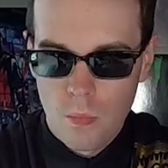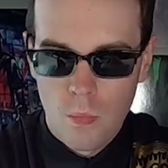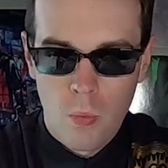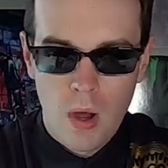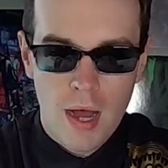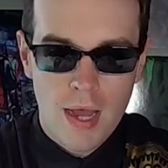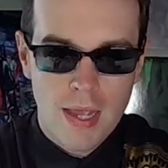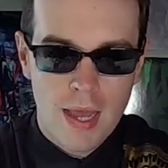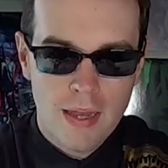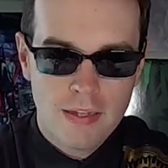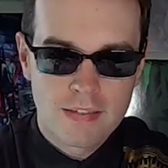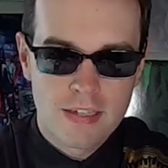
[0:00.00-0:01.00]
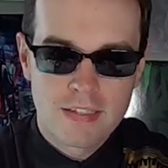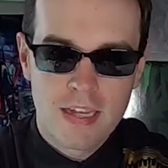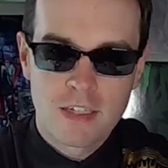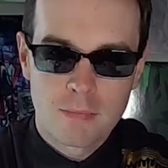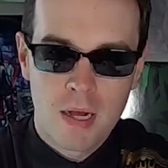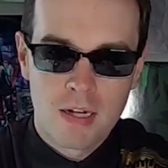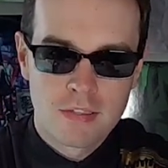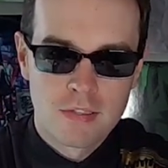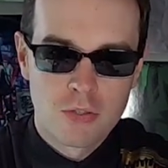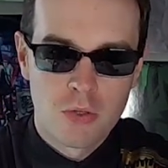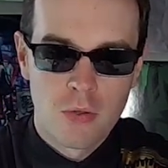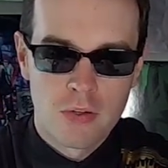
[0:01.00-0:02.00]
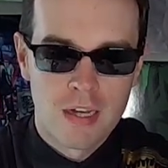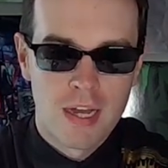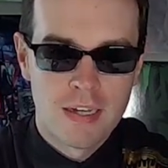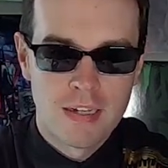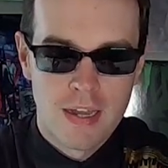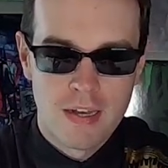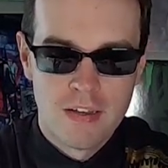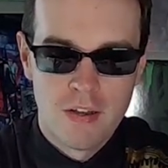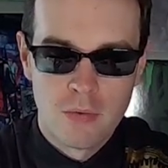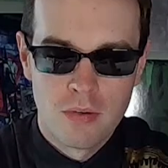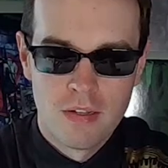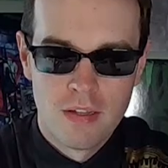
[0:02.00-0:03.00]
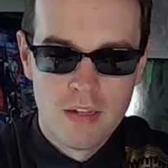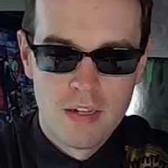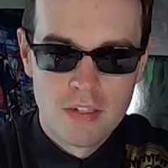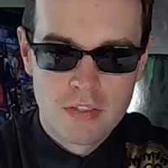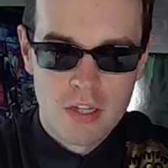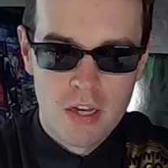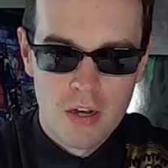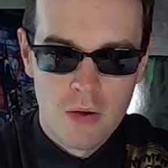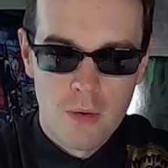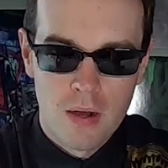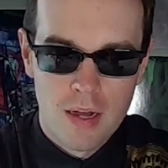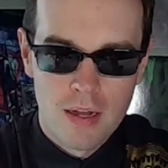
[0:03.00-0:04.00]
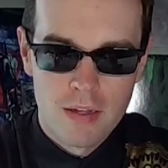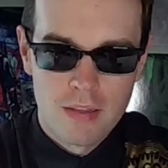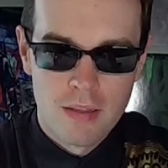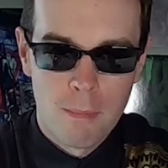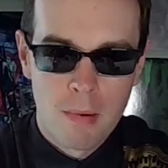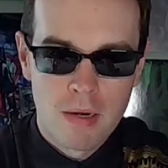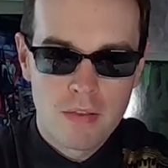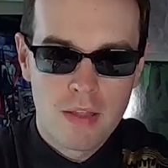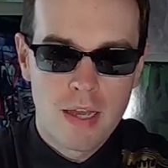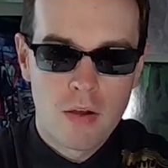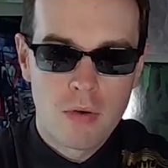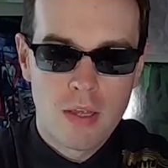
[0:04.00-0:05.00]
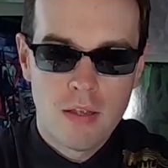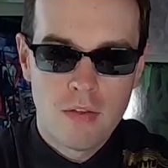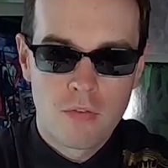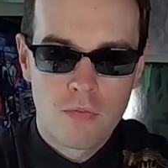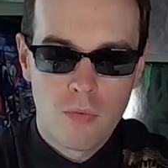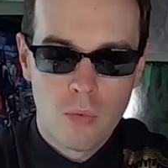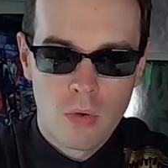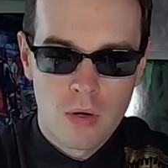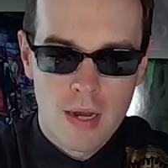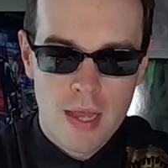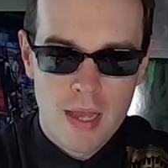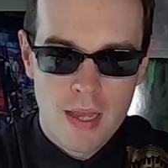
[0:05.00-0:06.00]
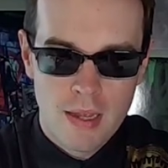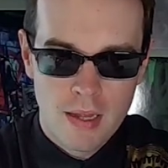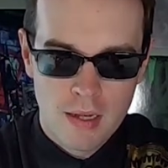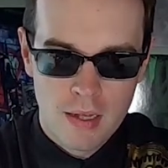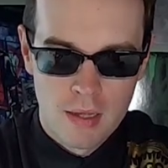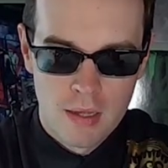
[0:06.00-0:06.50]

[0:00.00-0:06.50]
YX. It's Xbox controller, not Nintendo. So the button layout is for a